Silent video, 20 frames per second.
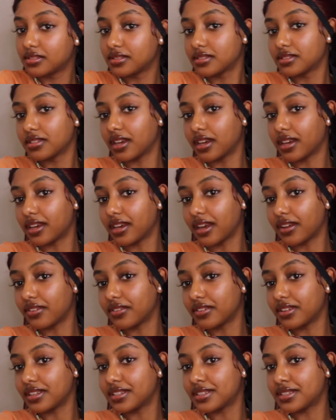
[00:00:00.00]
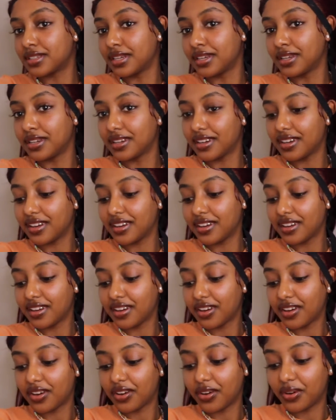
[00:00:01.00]
Okay, you can't really see.
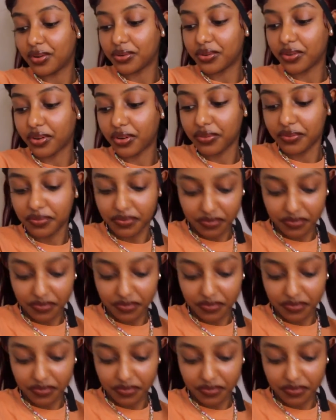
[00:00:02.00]
Hold on.